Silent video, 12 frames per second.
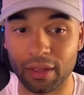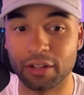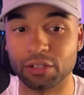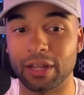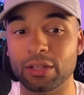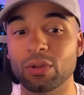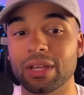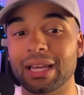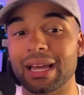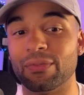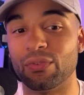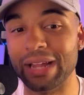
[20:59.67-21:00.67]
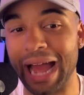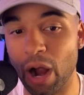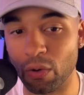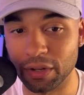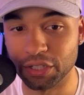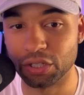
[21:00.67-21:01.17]
so that you can get free
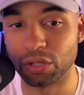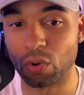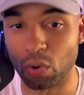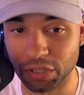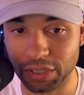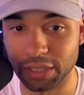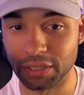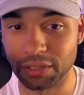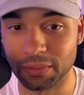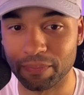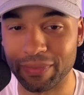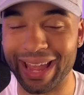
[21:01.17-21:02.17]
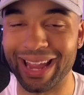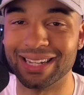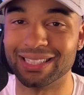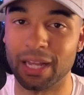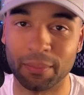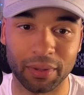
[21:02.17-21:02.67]
outreach courses
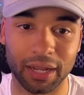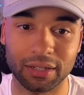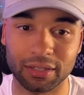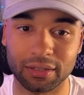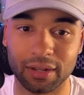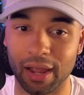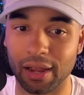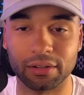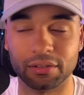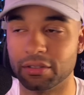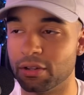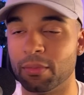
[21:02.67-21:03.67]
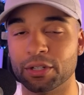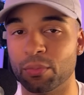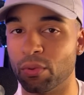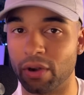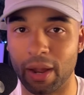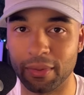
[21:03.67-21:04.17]
and templates and so much
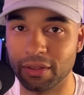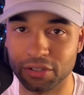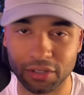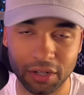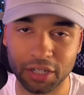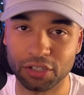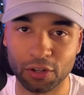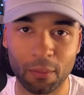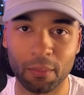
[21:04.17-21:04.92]
more. I mean, there's really so